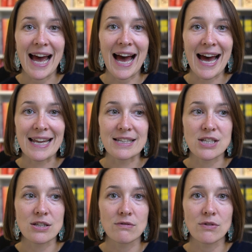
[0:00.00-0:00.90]

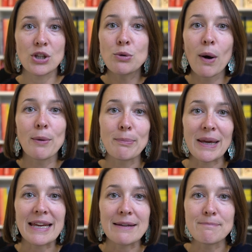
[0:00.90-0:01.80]
and you won't
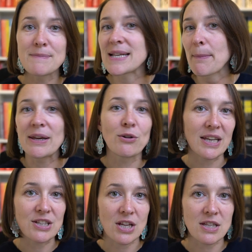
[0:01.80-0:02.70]
be stepping on
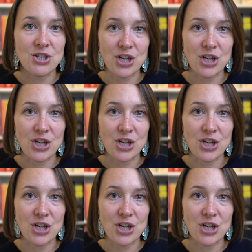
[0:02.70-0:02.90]
each other's